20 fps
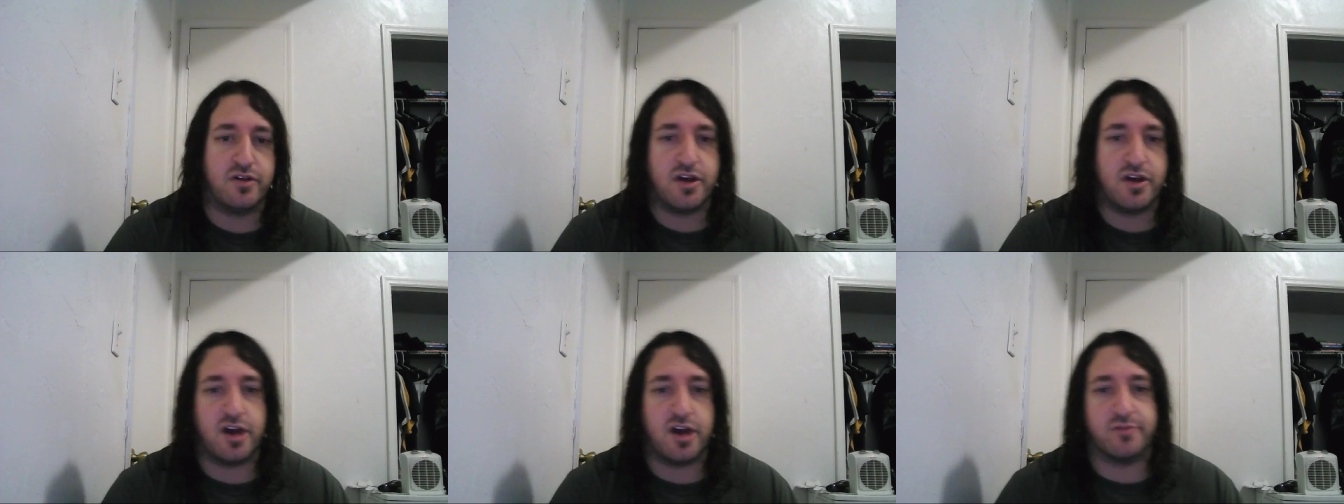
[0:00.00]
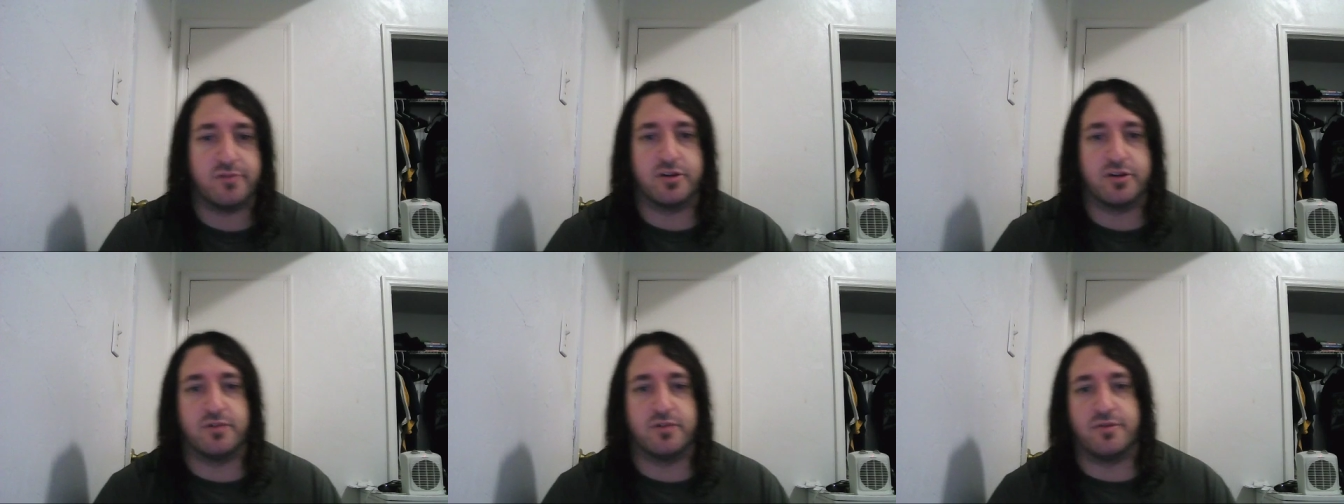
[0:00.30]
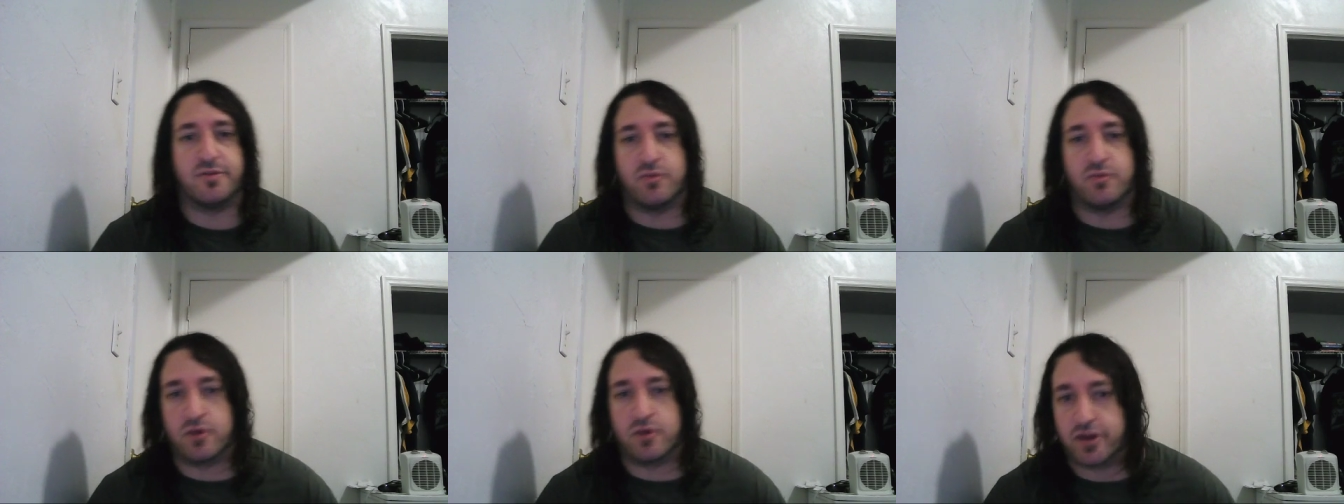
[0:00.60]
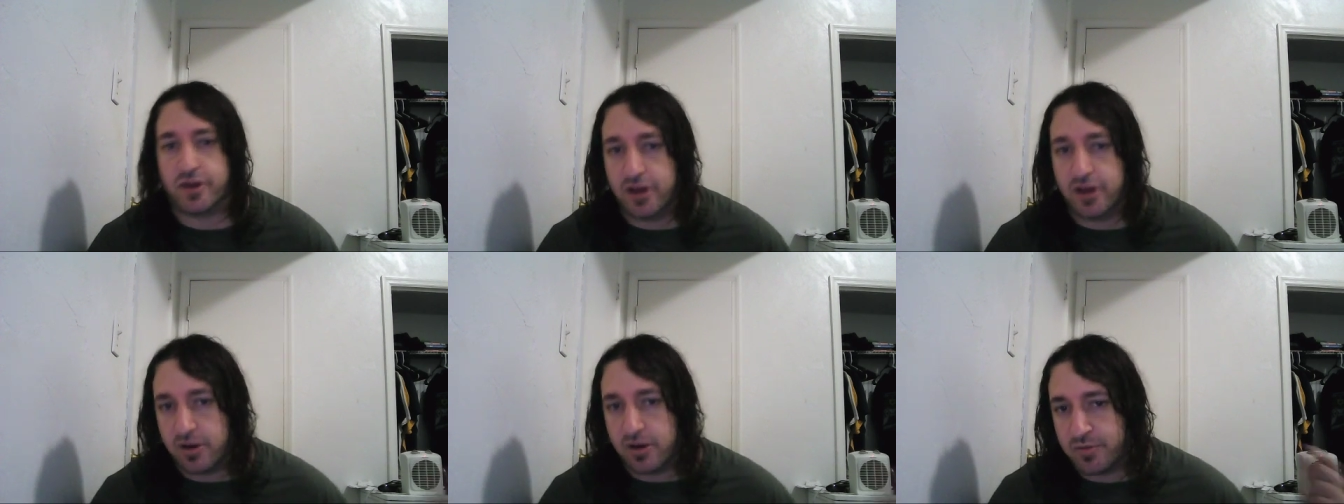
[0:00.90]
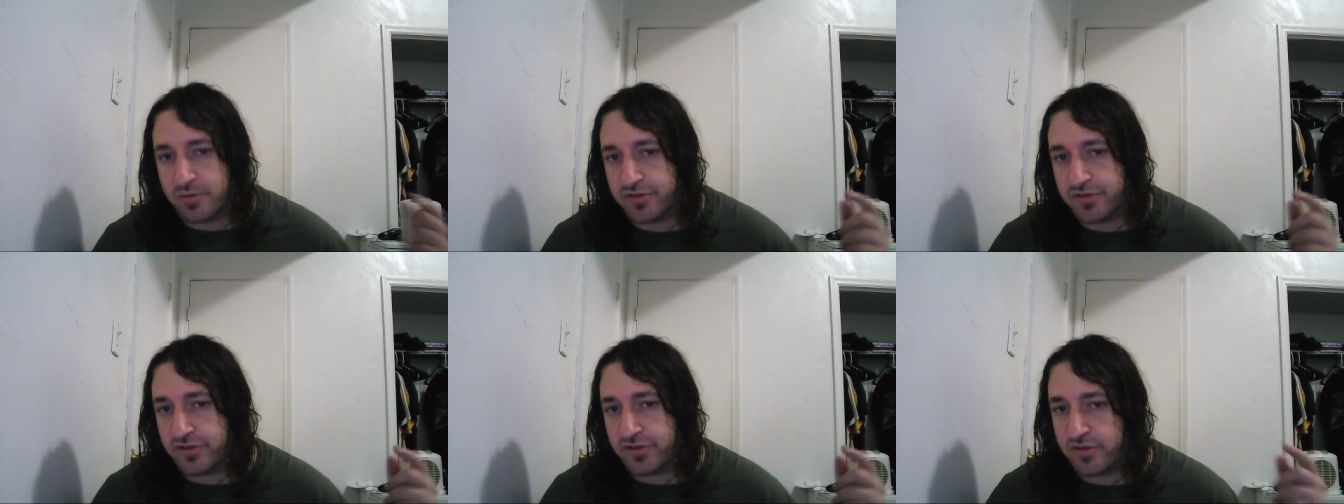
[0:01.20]
I'm gonna be working on my
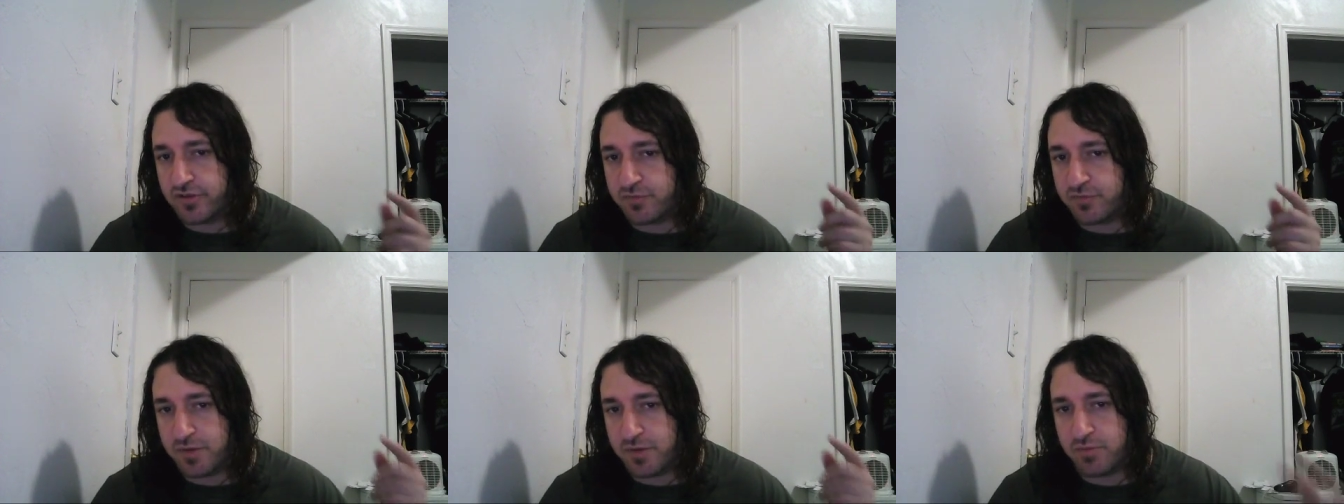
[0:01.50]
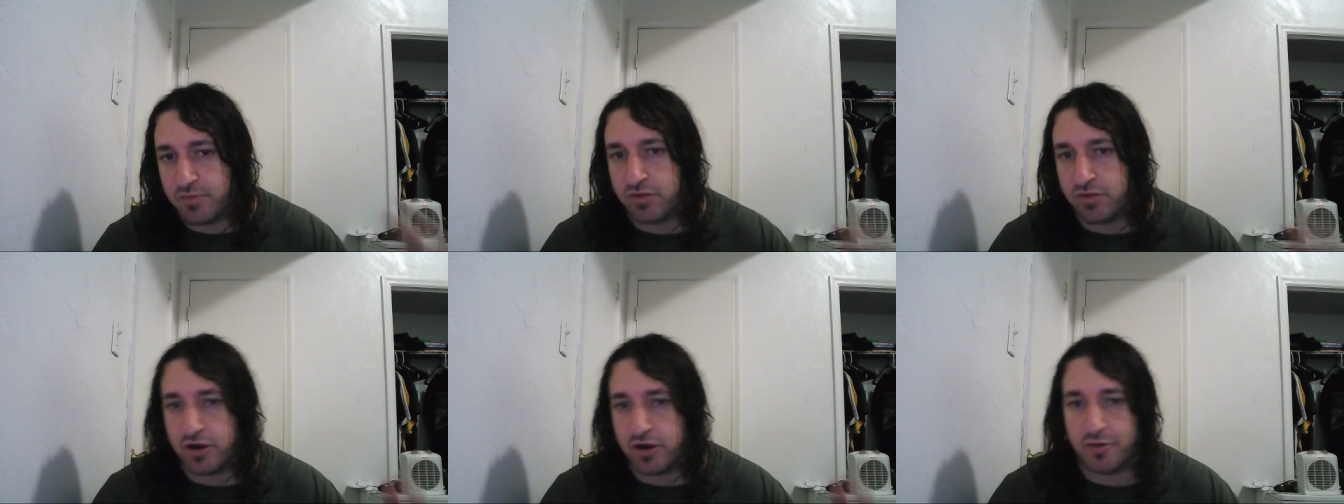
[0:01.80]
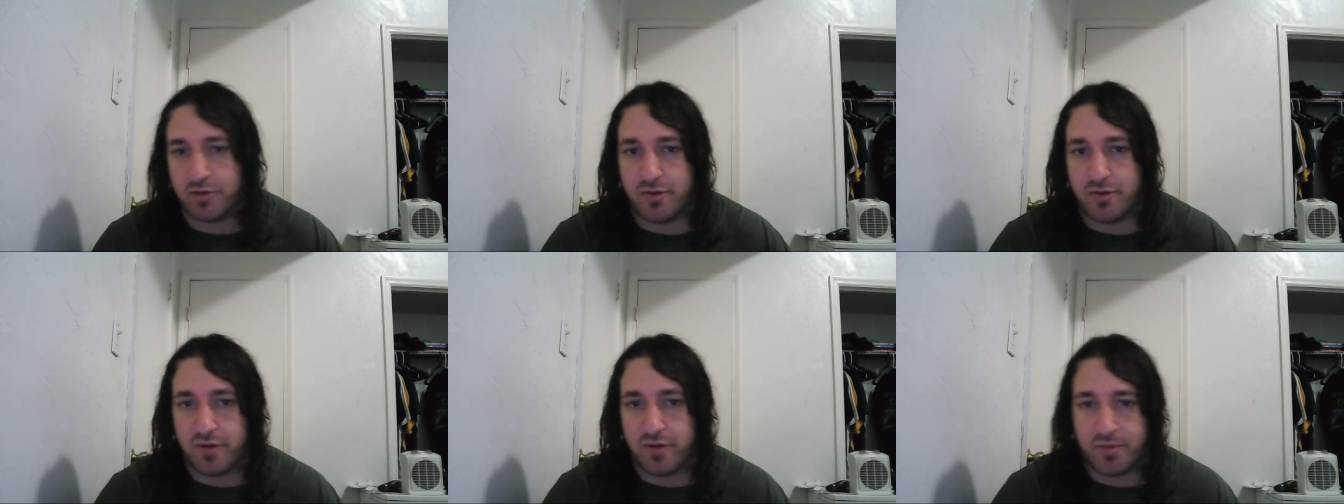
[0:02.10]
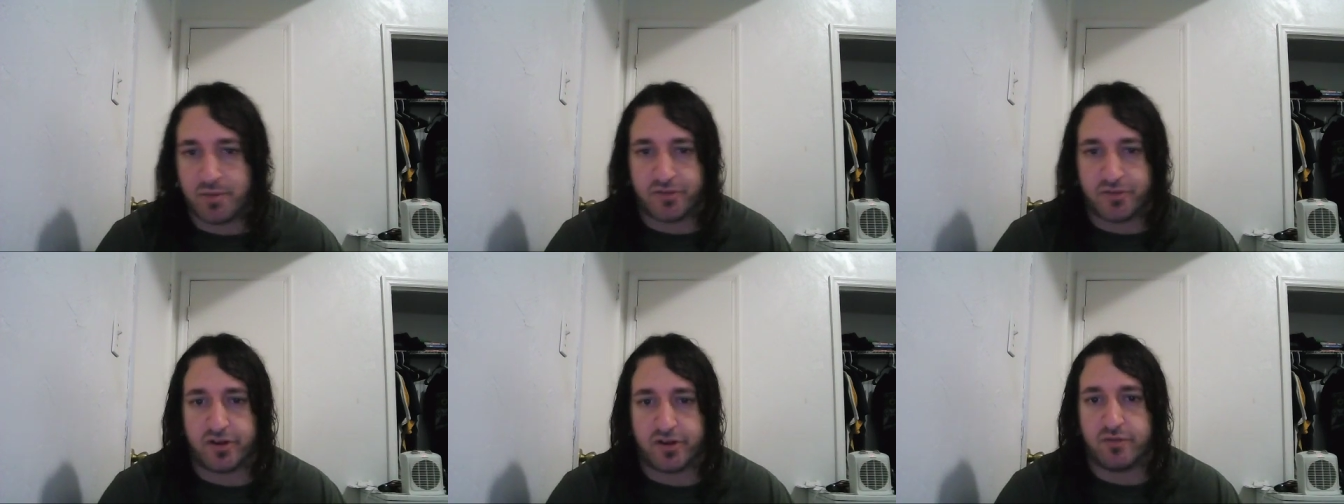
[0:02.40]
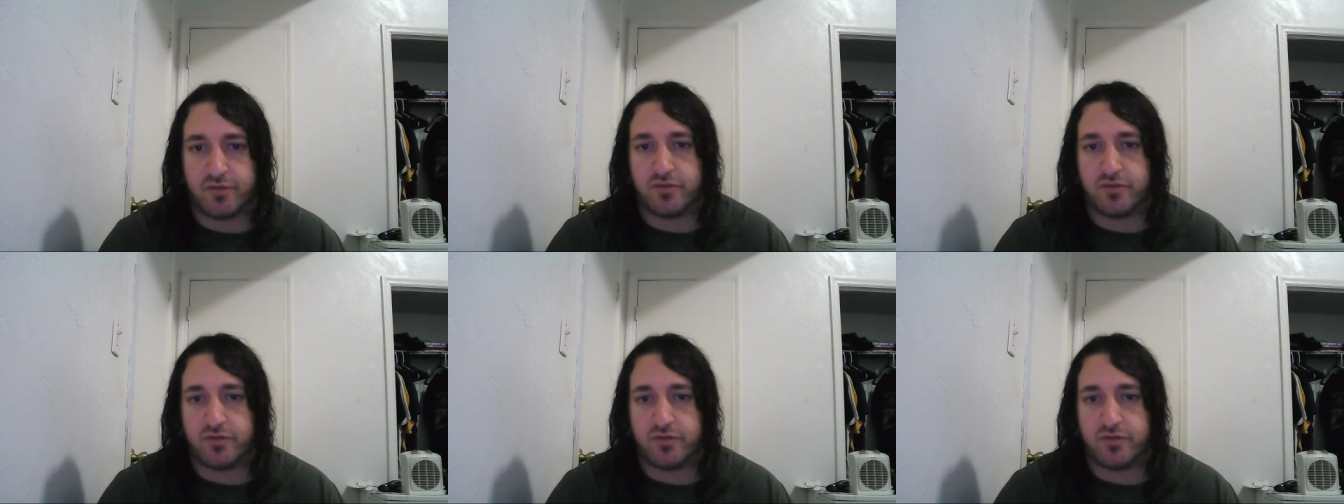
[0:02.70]
stuff for my blog and my website,